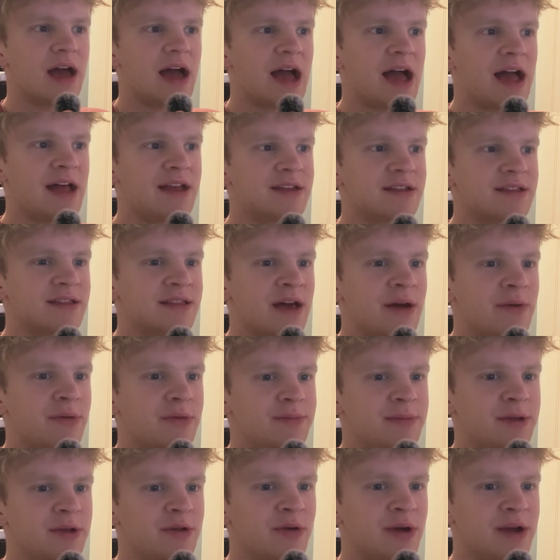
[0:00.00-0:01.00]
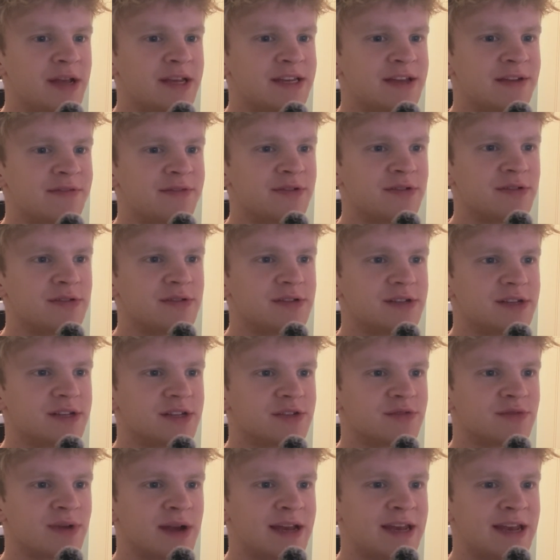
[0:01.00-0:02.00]
And that will be quite difficult
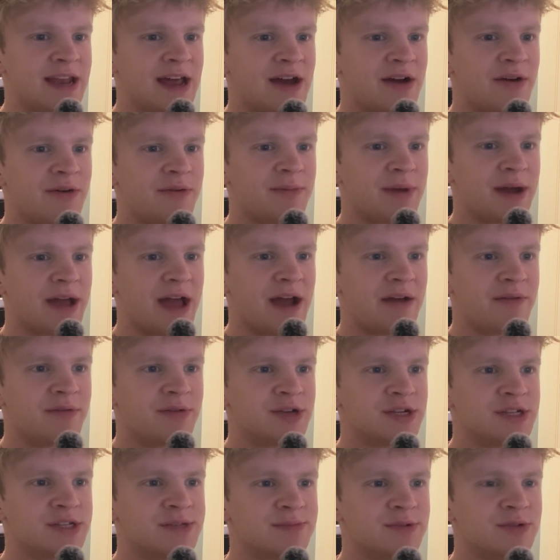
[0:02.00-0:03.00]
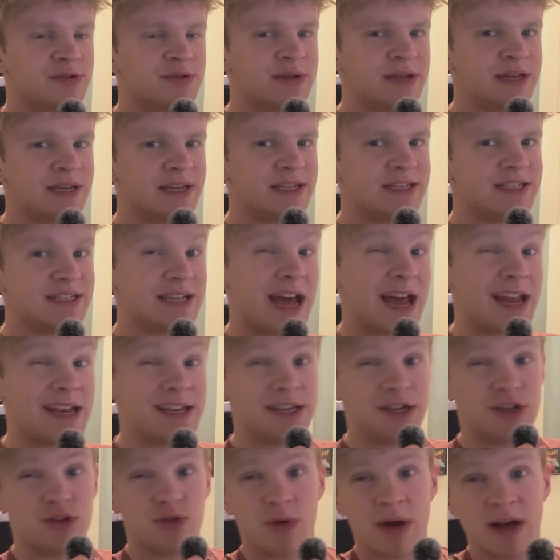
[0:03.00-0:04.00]
because right now my average is between 10
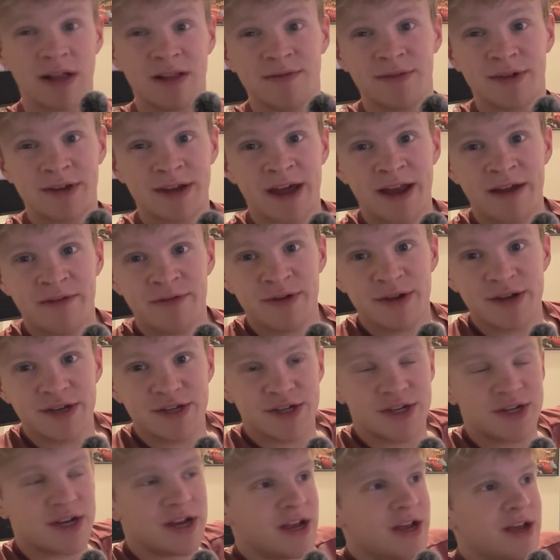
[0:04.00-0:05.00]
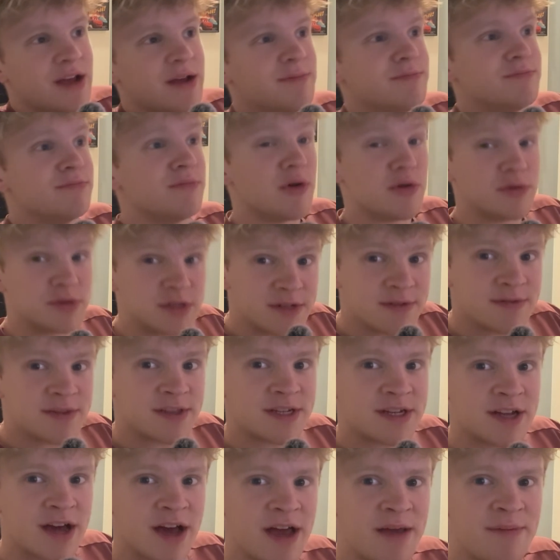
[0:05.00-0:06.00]
to 12 on average most of the
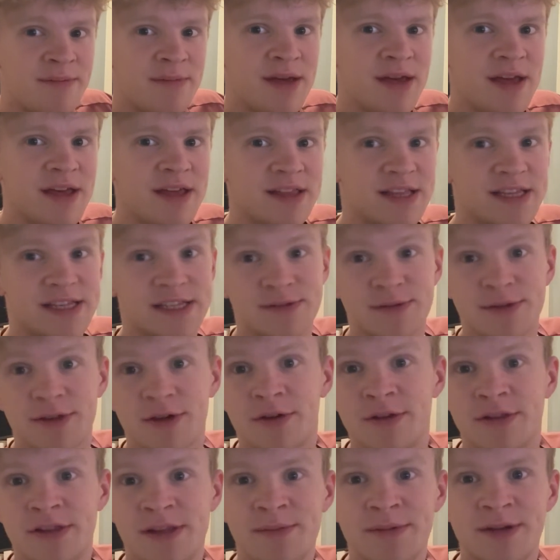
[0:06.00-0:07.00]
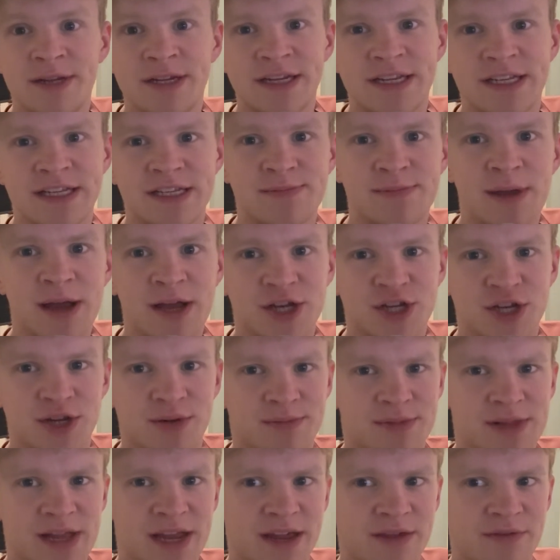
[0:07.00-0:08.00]
time. This is with unlimited inspection.
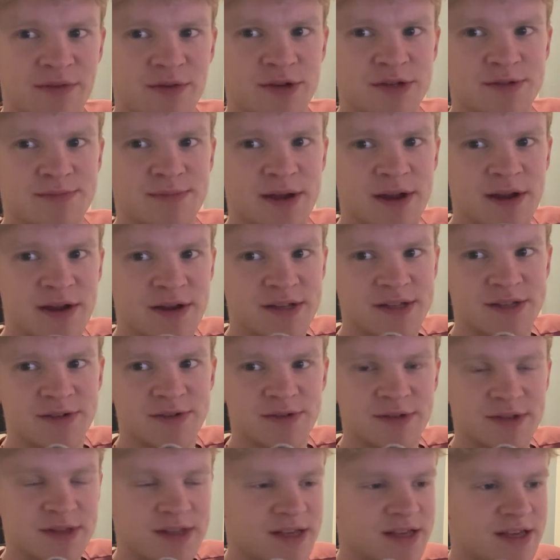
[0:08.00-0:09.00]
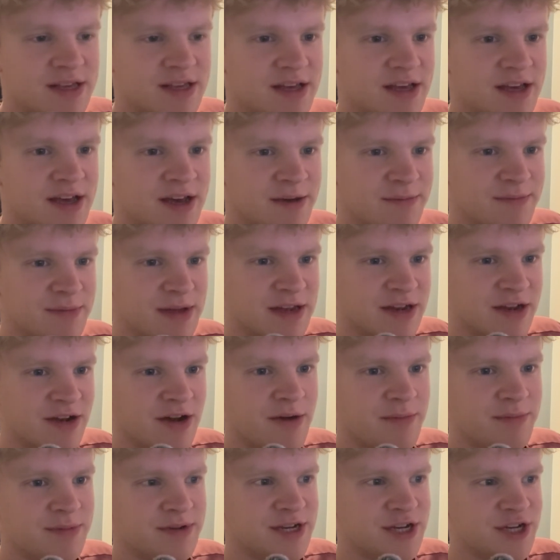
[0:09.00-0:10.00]
I'm planning for his pair, so in
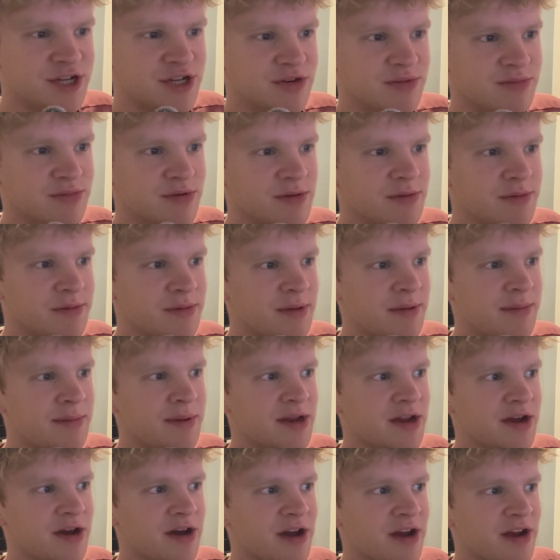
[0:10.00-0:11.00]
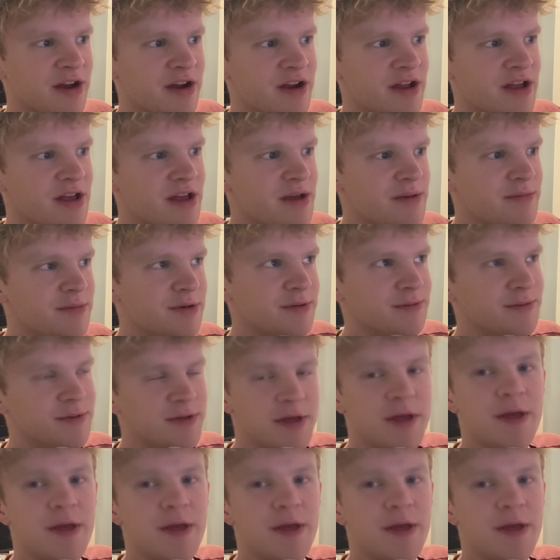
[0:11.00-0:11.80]
competition it'll probably be a bit higher. But